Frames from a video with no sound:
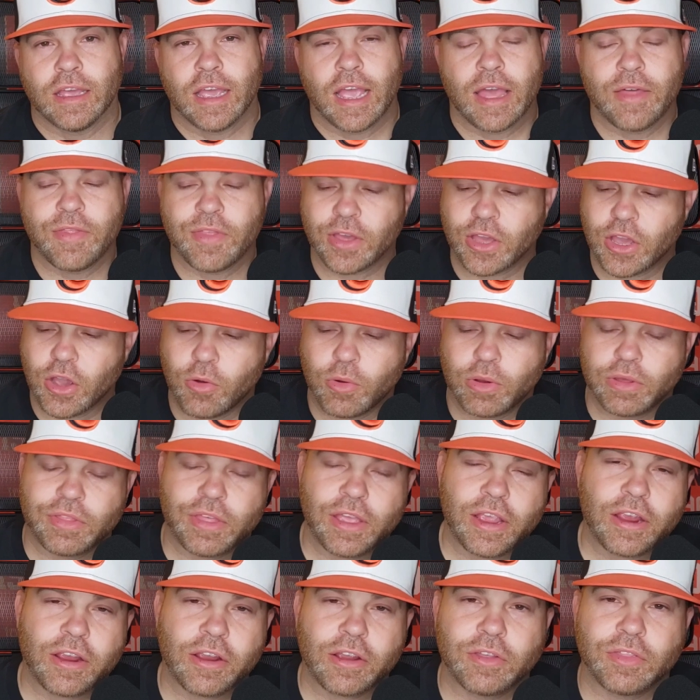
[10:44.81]
and they go in
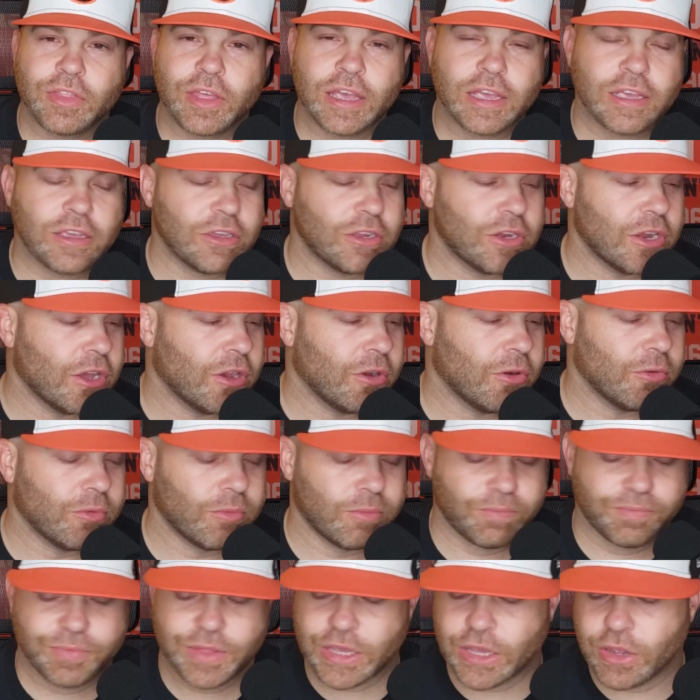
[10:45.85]
there and they
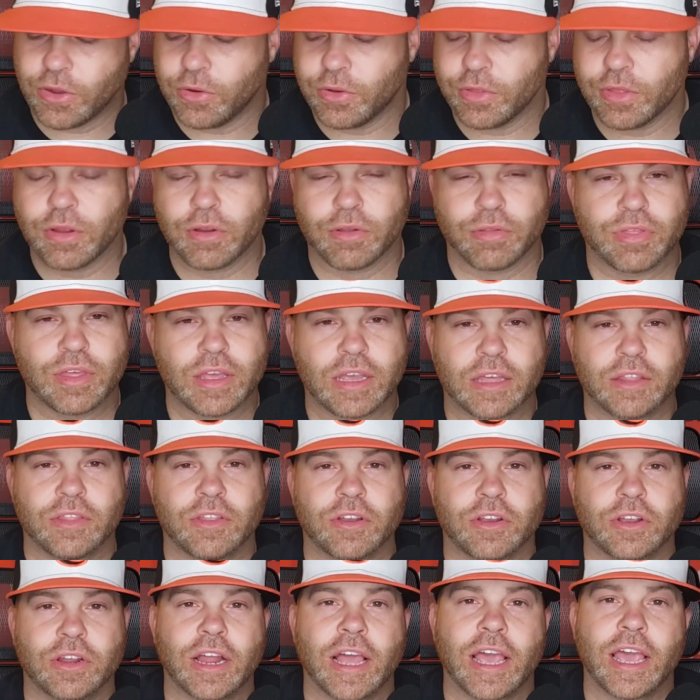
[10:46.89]
go in there thinking
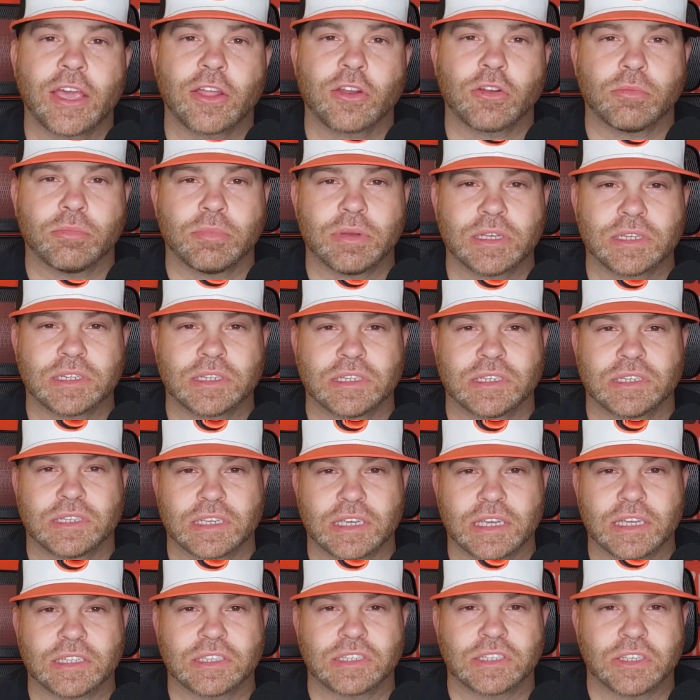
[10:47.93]
they're going to handle business
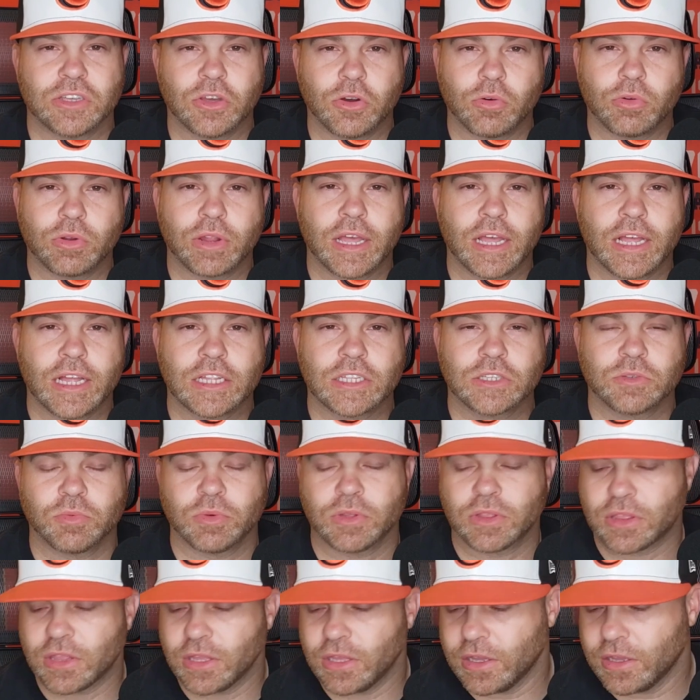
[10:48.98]
against the old heads
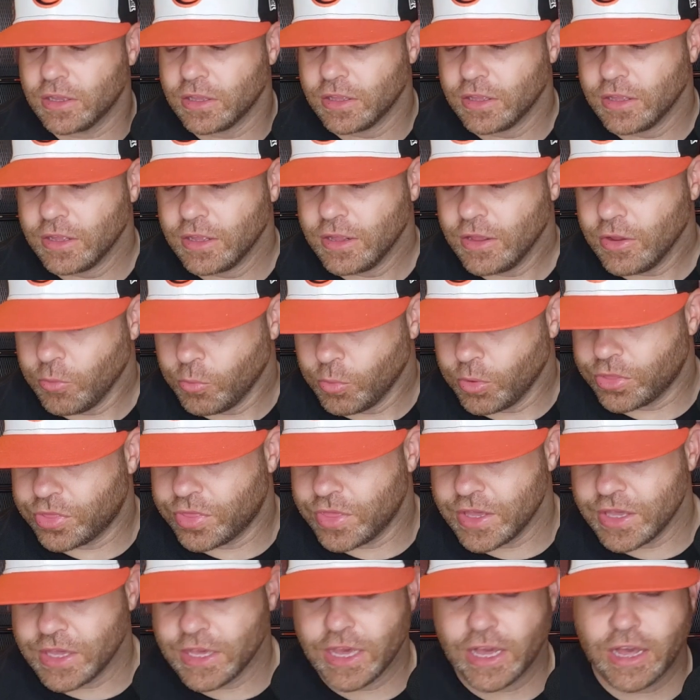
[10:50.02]
with the
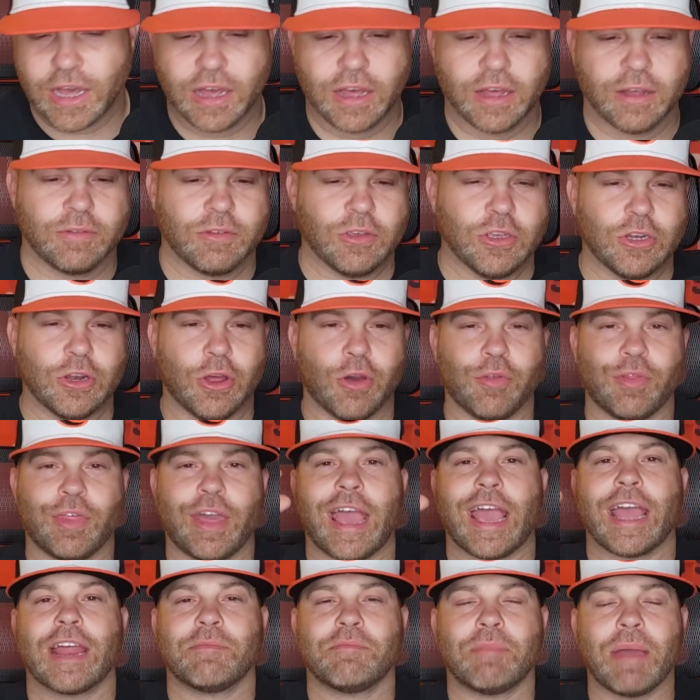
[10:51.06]
the
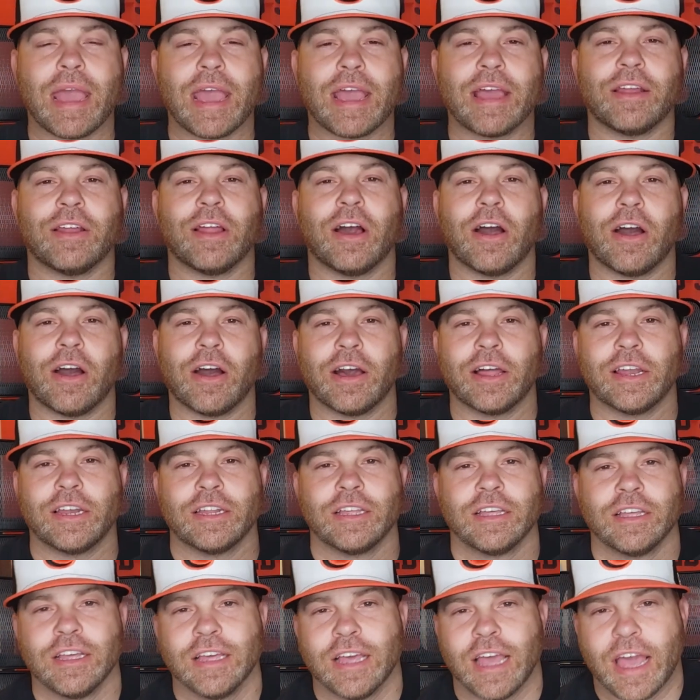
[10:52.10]
headband on,